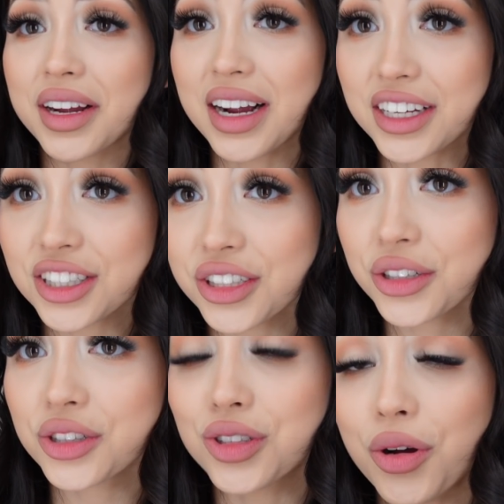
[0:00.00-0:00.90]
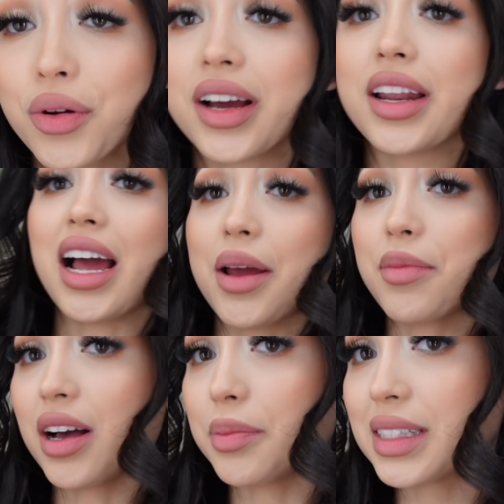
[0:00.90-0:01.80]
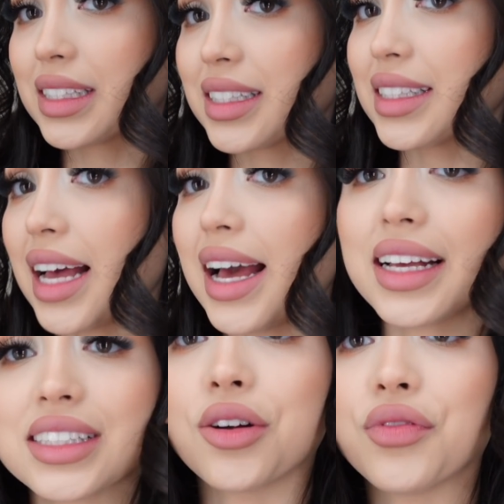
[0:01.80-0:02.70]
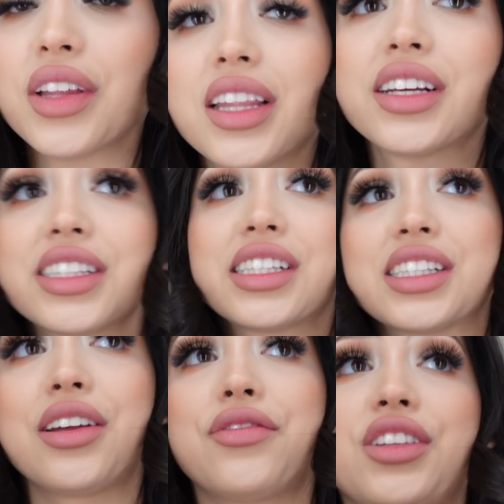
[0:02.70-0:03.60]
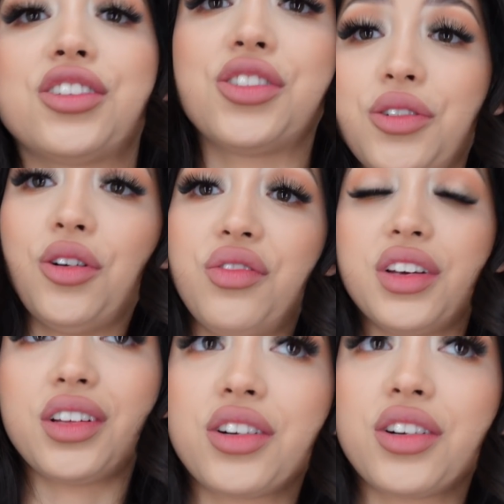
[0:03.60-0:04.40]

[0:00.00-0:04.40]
hair actually looks so good. I'm obsessed. Hopefully it looks this good for the shoot. Hopefully the